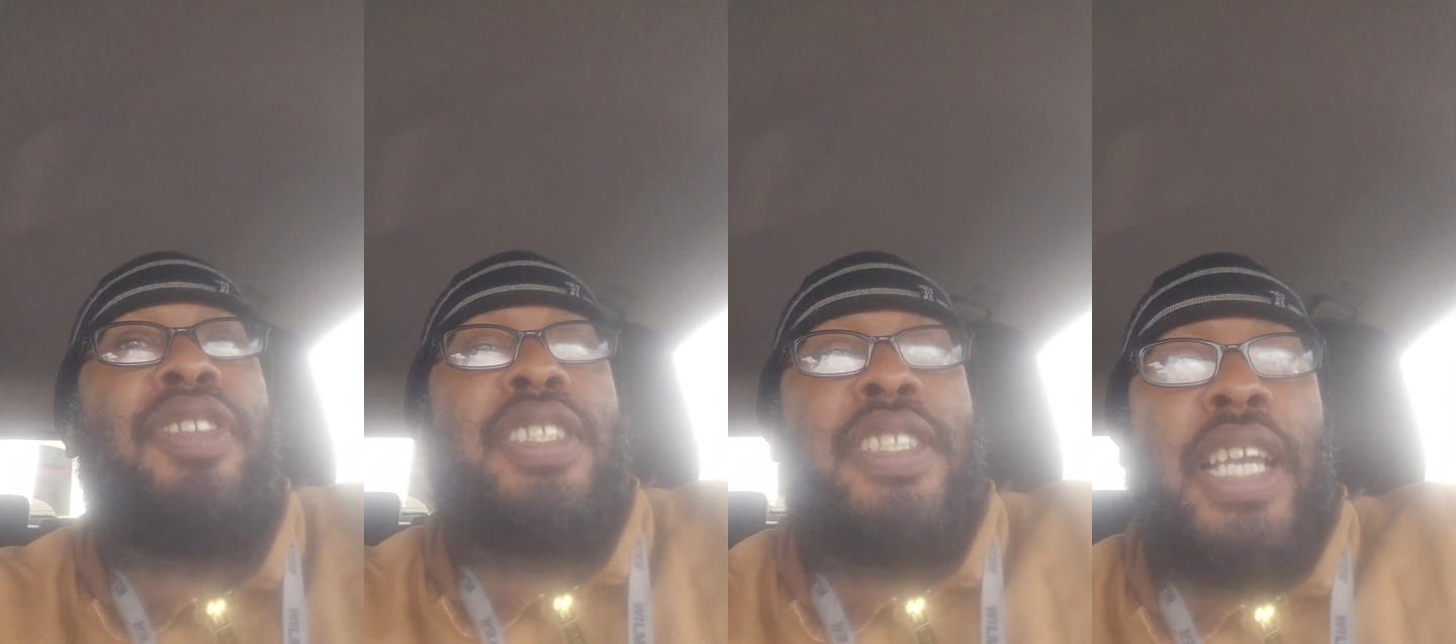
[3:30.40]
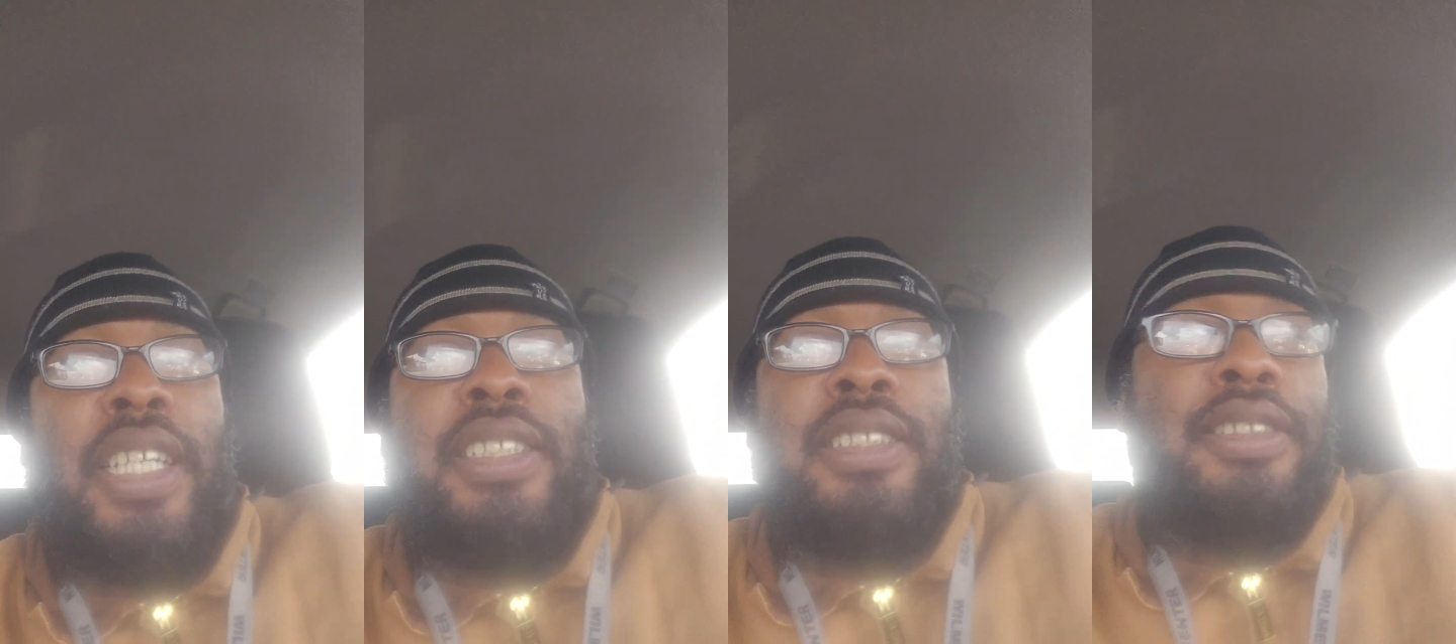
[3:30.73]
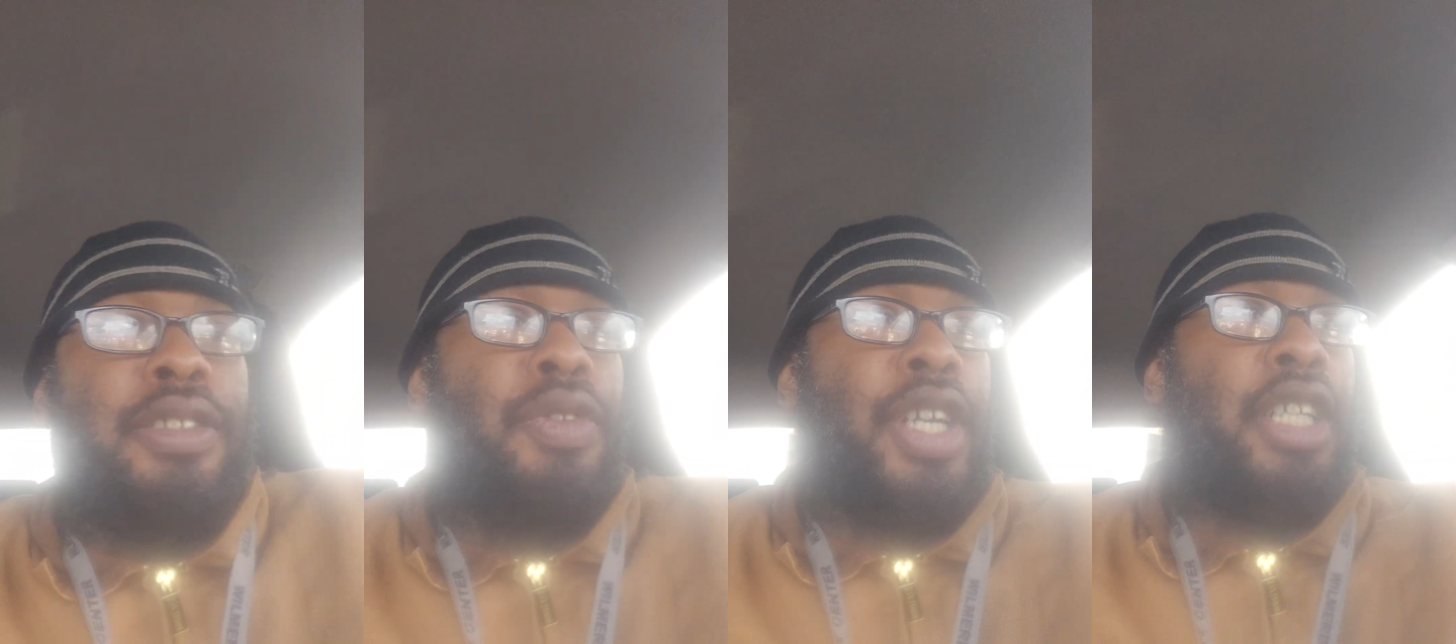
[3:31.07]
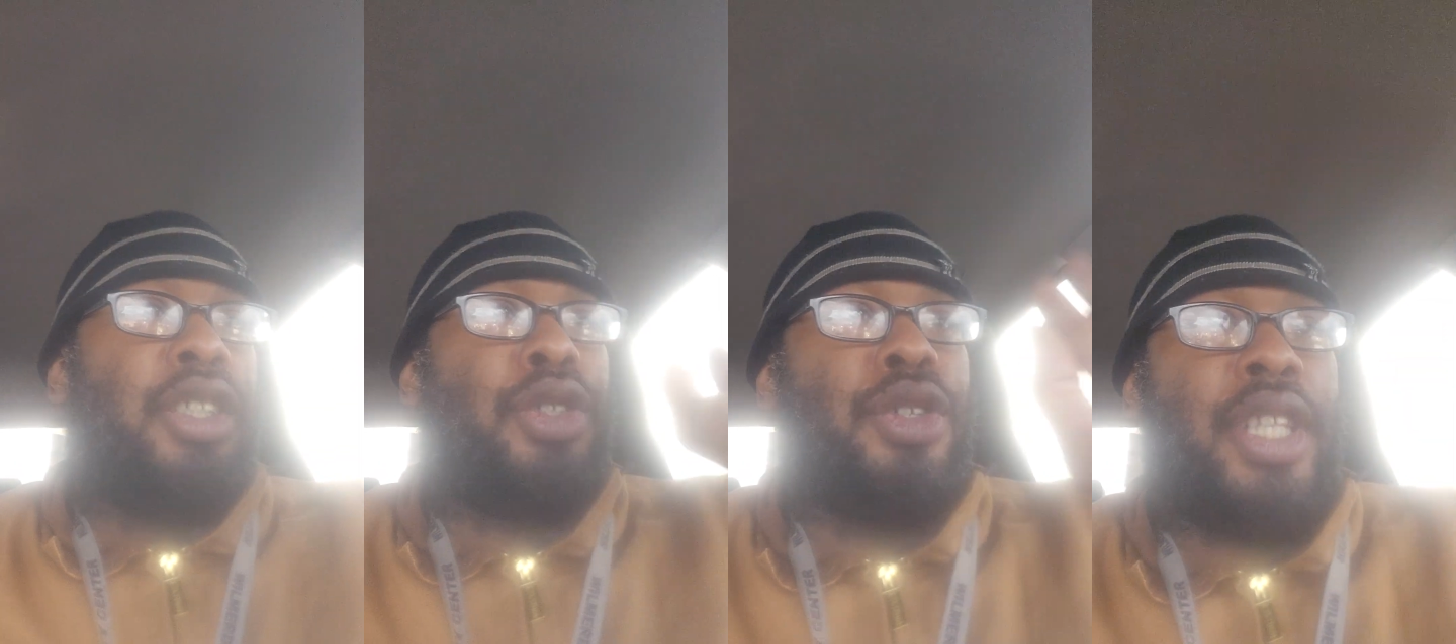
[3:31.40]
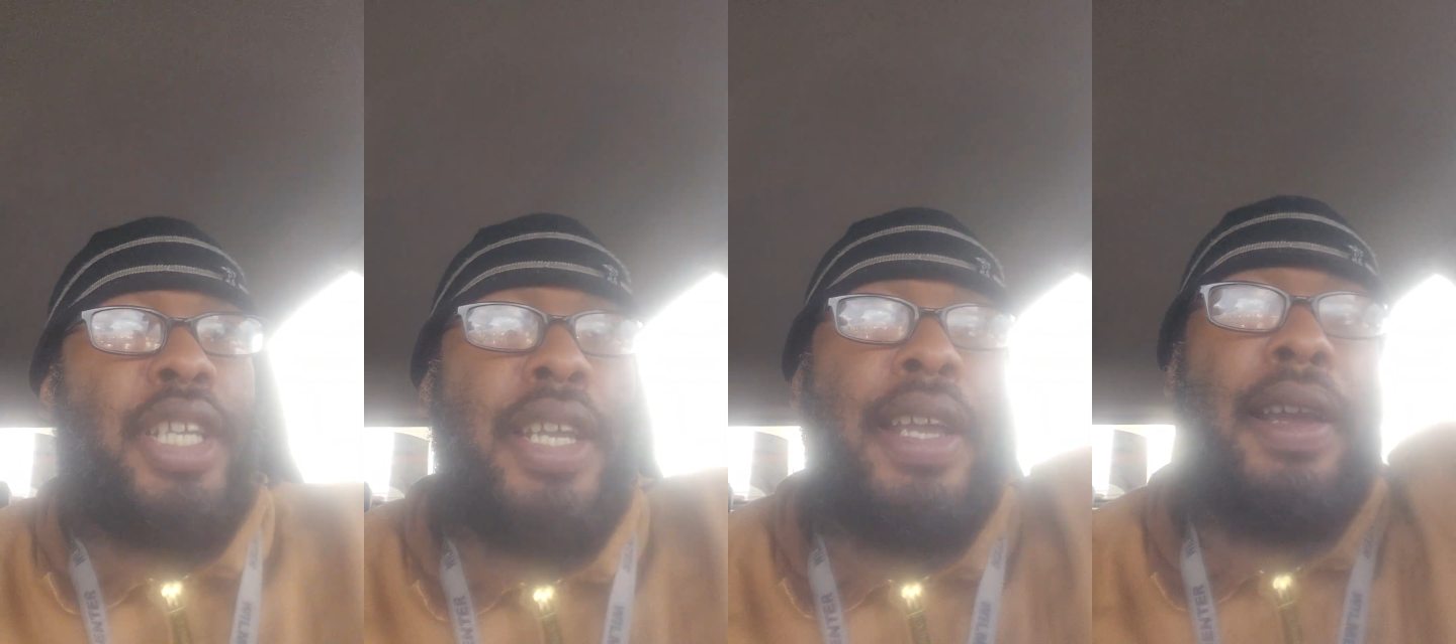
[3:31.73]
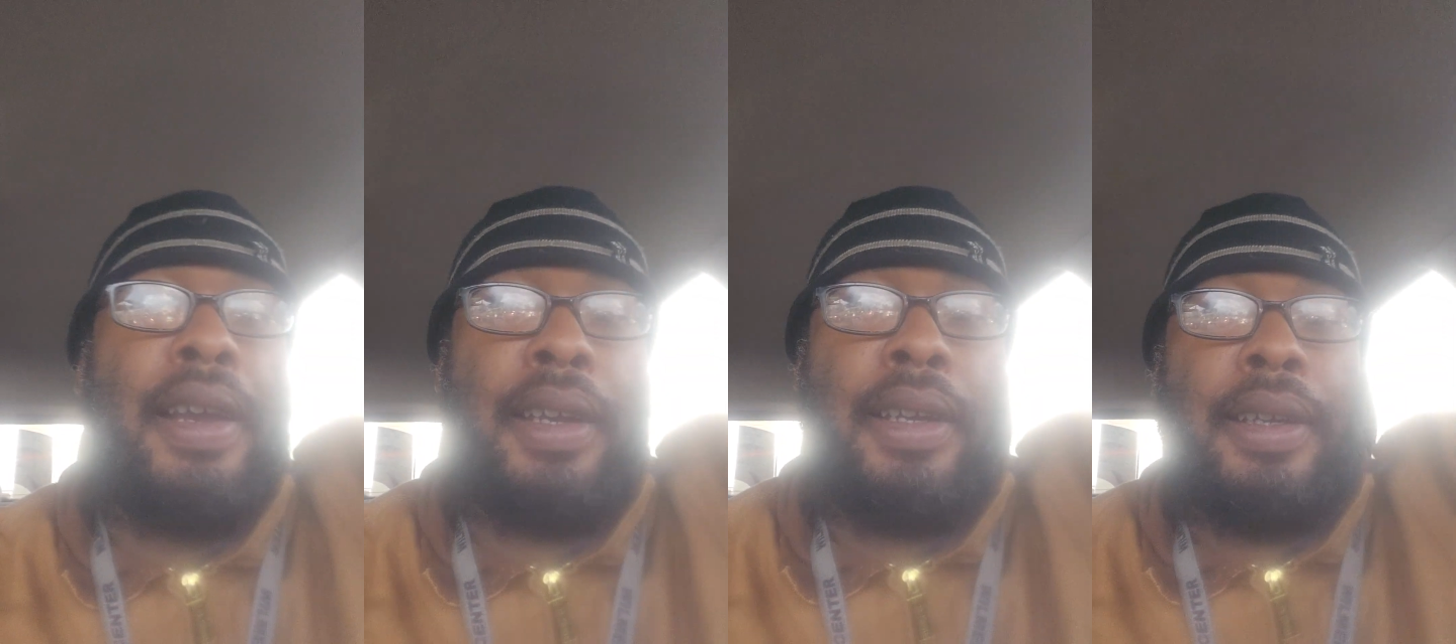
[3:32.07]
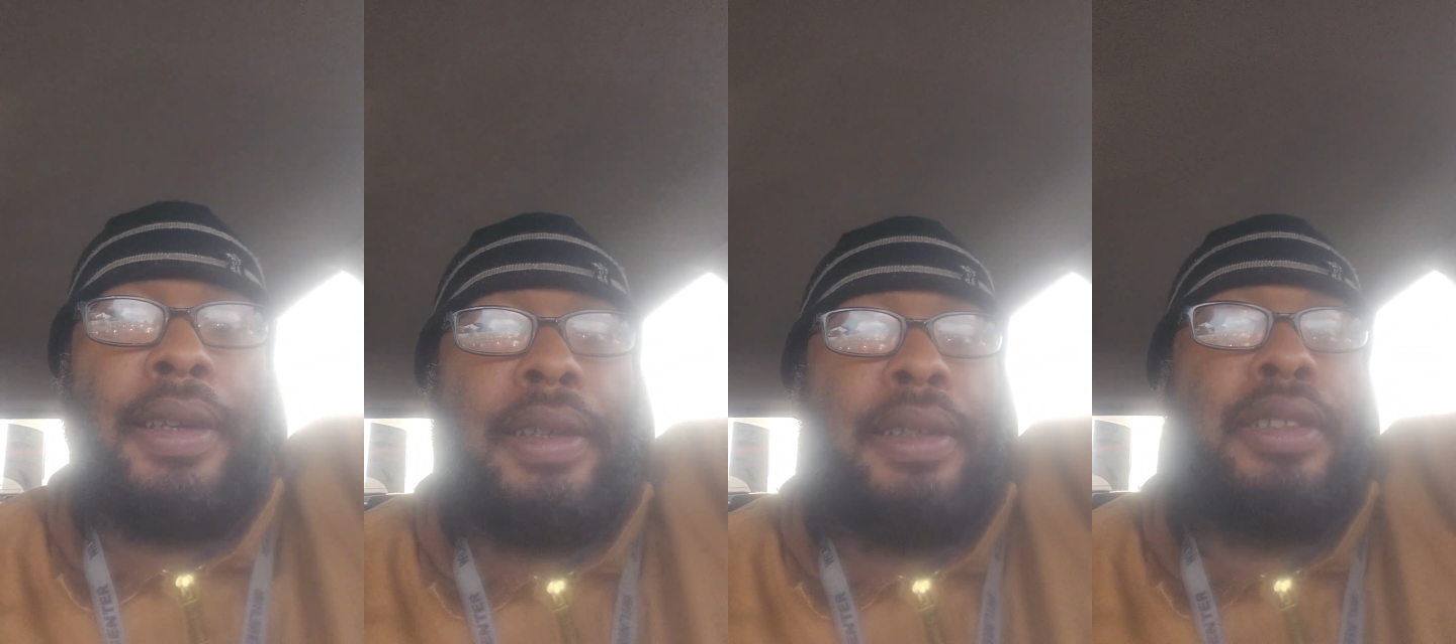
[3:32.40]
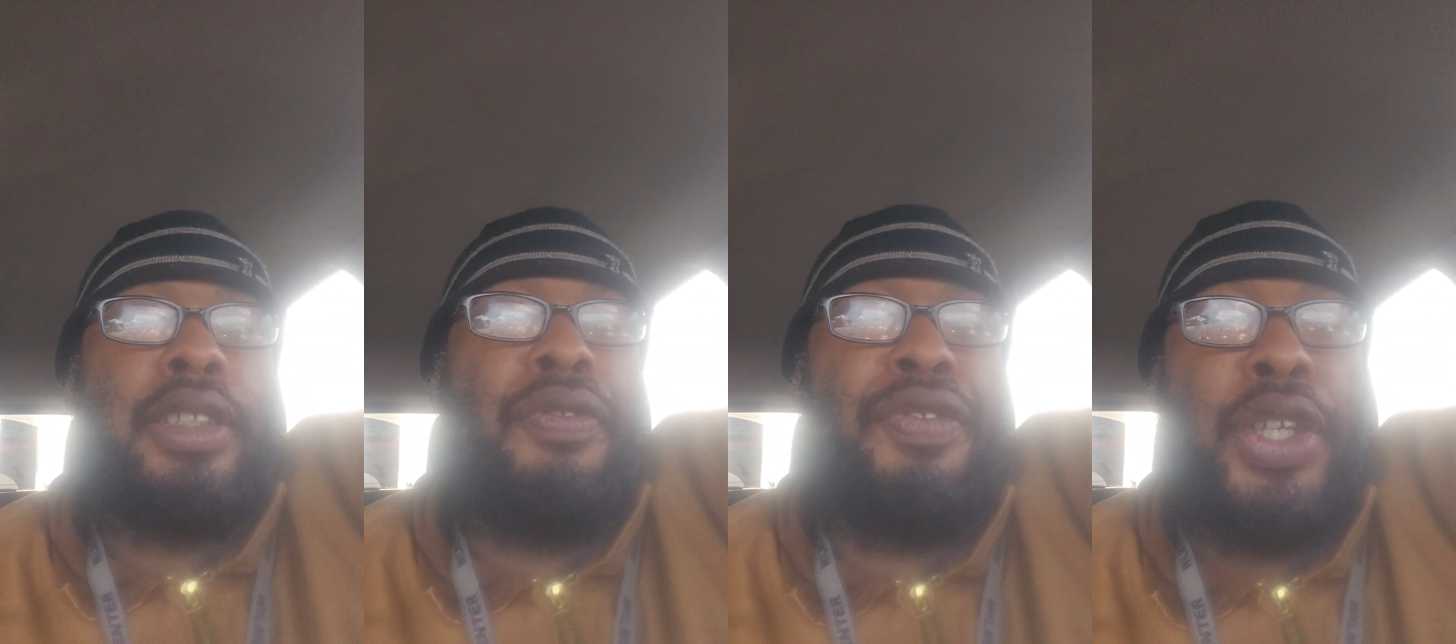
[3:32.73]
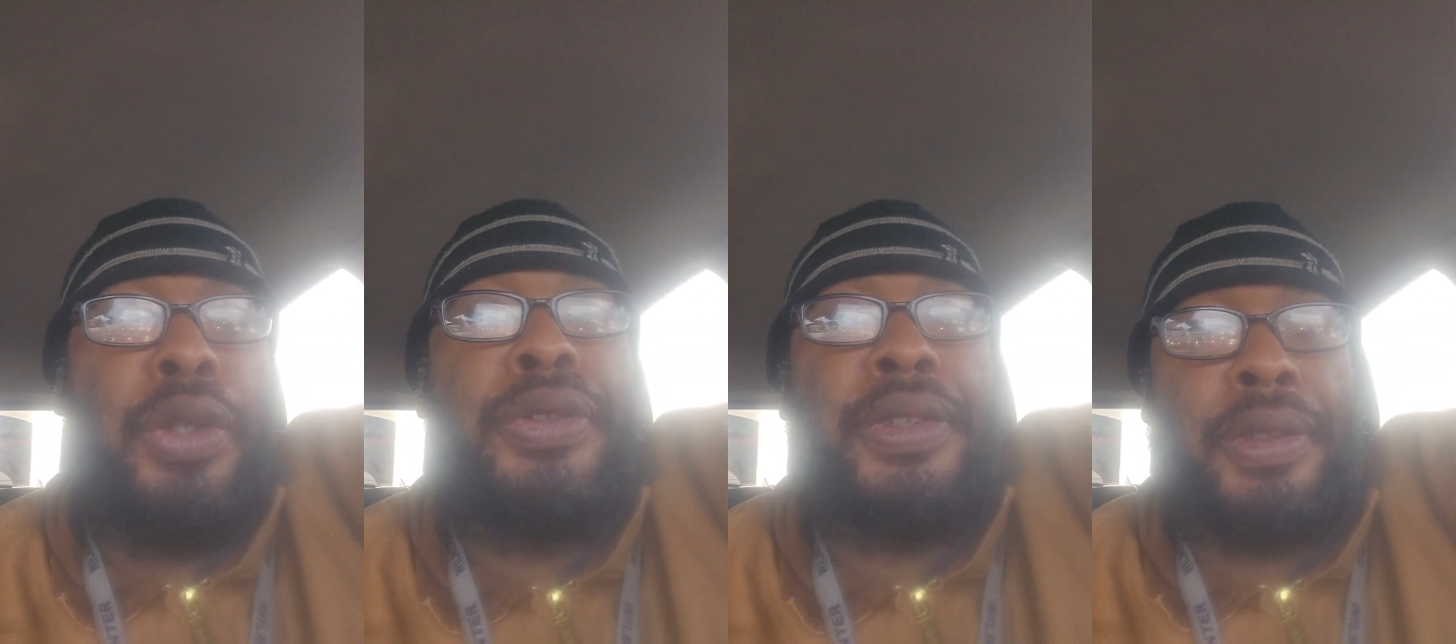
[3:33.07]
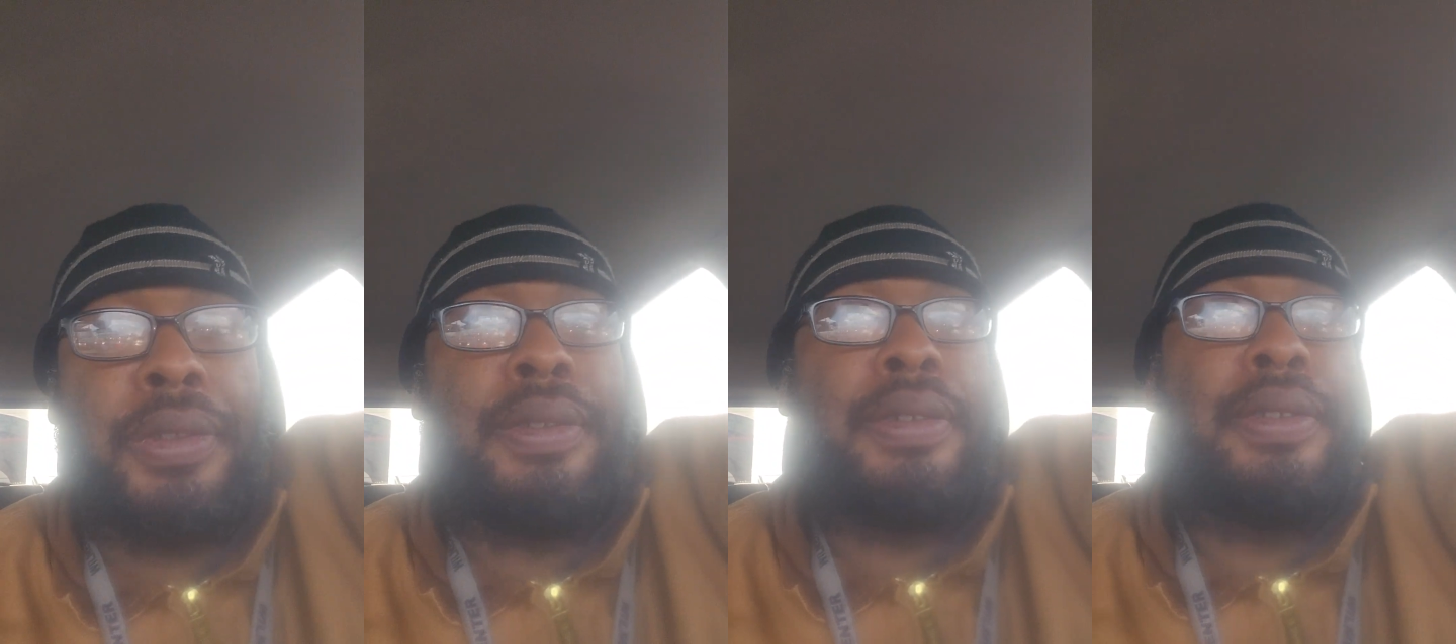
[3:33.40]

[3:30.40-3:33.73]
section, you get into the diffuser.